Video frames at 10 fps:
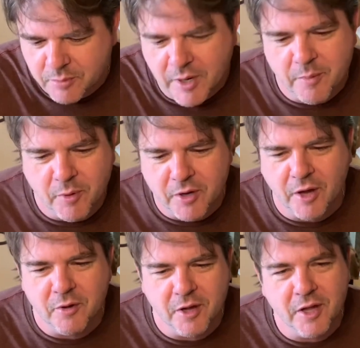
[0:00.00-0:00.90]
Pepper,
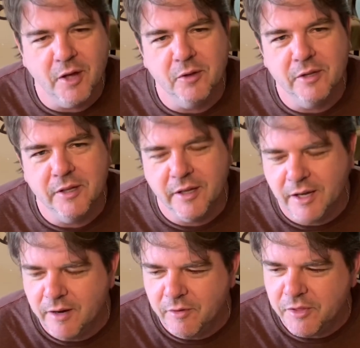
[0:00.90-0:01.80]
Coca-Cola,
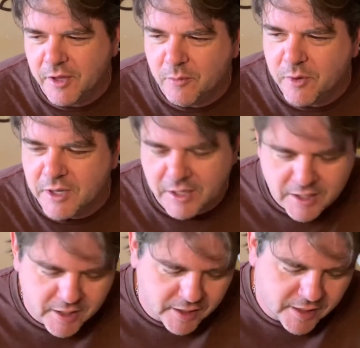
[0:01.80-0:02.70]
everything we could
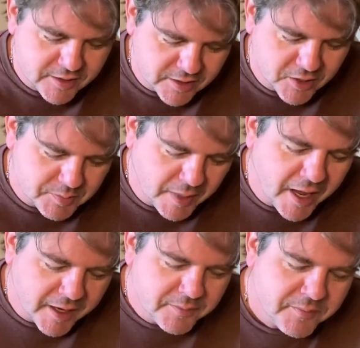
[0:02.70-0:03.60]
get in that 6-pack.